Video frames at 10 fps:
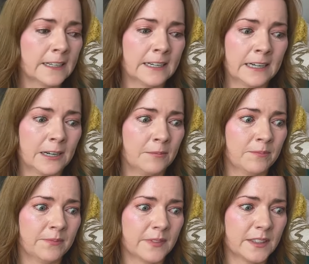
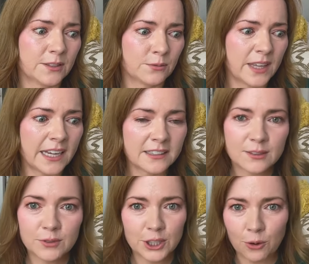Um, so
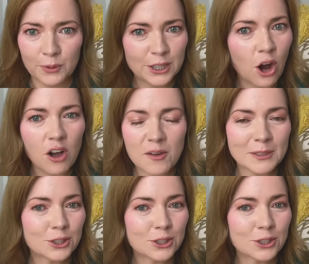that's, you know, we call them a